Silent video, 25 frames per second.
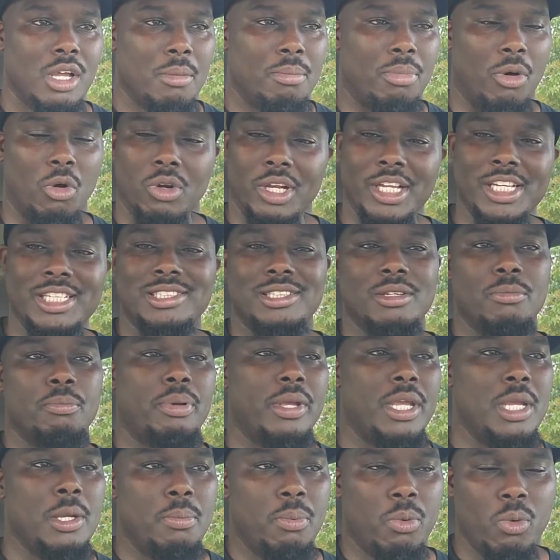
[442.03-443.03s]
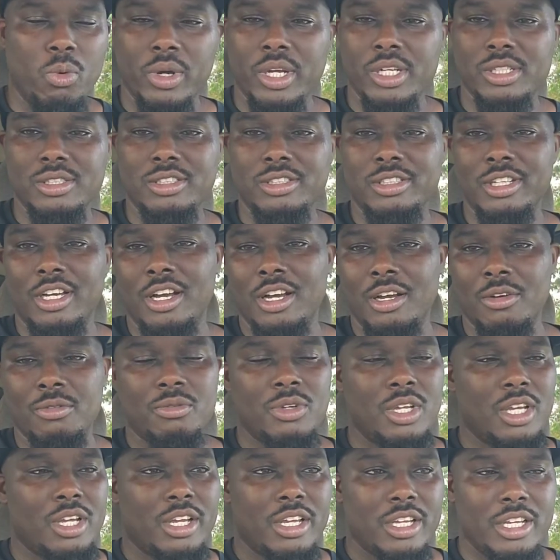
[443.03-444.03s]
policing people and stuff
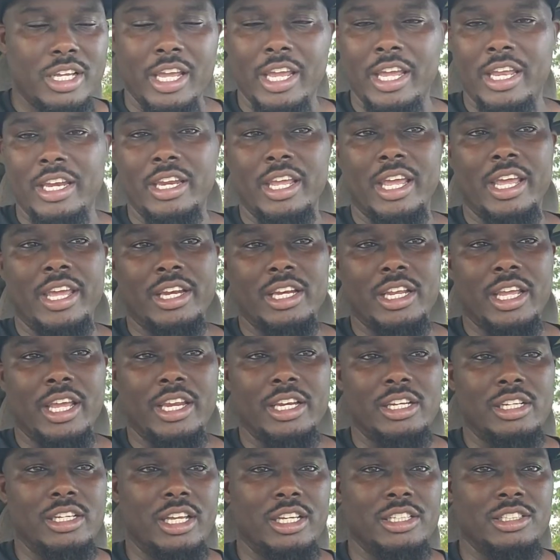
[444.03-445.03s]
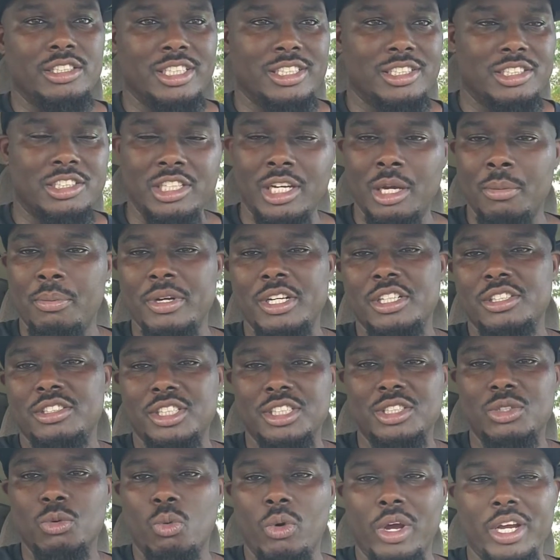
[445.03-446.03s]
and, and, and, and just jumping in a
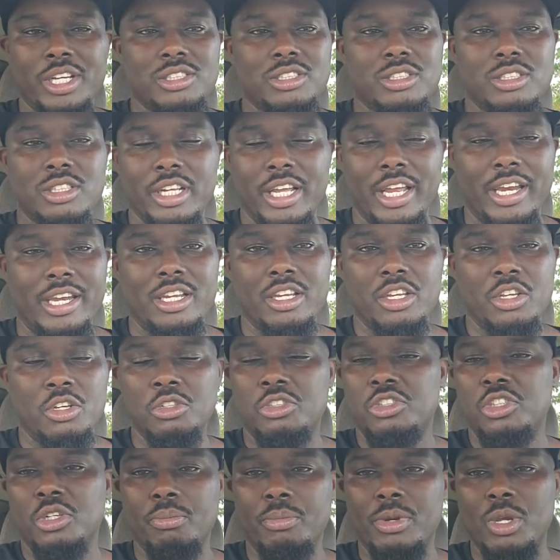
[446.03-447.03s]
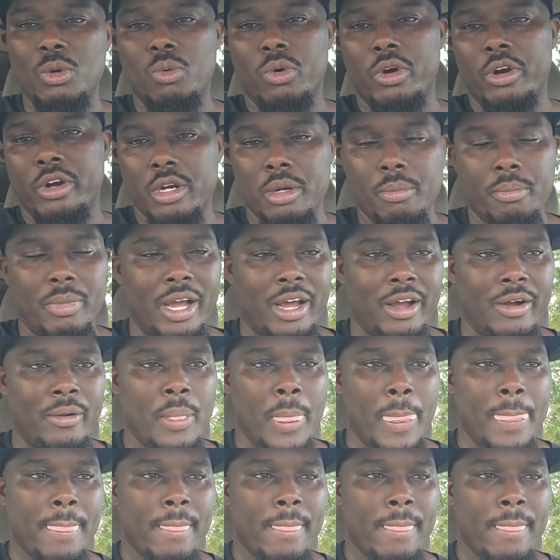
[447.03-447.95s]
situation that you shouldn't be worrying about.